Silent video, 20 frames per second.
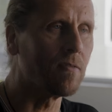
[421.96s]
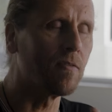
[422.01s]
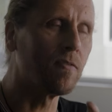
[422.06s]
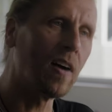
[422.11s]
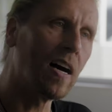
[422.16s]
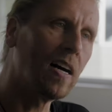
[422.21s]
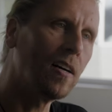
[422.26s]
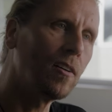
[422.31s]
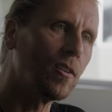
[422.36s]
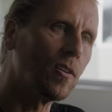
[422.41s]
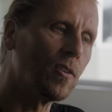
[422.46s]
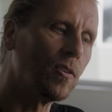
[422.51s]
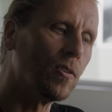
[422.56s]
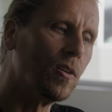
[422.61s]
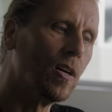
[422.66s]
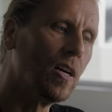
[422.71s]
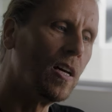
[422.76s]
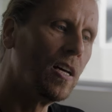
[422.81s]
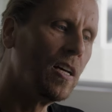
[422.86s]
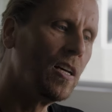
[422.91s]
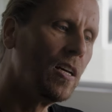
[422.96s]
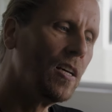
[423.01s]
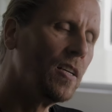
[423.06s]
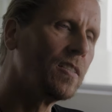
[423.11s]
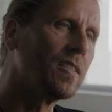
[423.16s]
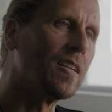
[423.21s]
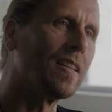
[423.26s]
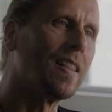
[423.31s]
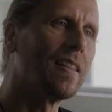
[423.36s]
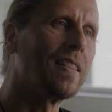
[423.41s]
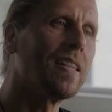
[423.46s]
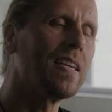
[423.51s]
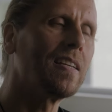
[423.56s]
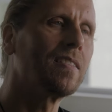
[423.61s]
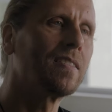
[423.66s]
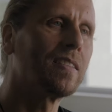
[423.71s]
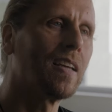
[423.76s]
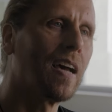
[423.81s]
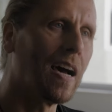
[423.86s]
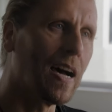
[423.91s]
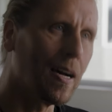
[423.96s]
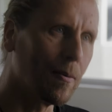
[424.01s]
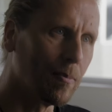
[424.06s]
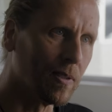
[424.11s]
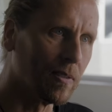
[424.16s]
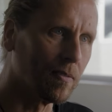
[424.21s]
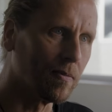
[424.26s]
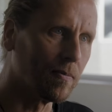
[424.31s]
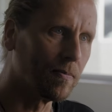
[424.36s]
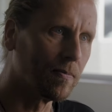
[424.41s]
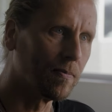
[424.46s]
and value to the things that happen.